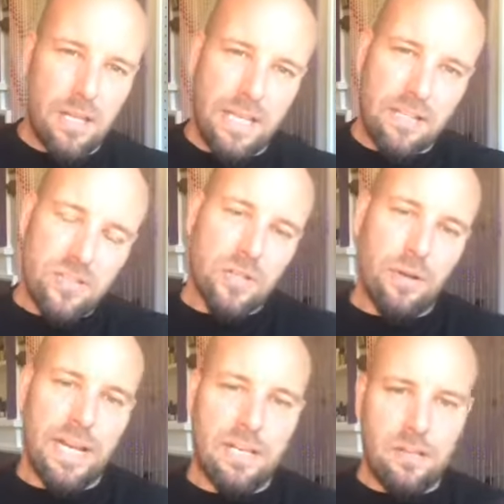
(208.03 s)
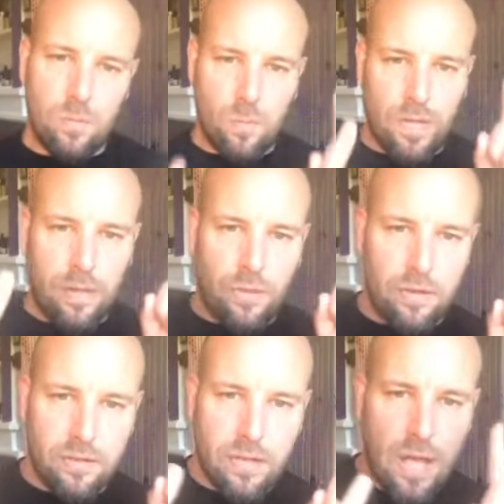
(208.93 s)
integrated with
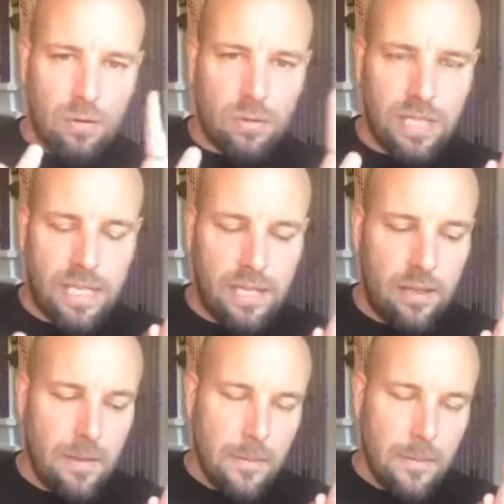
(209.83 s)
not only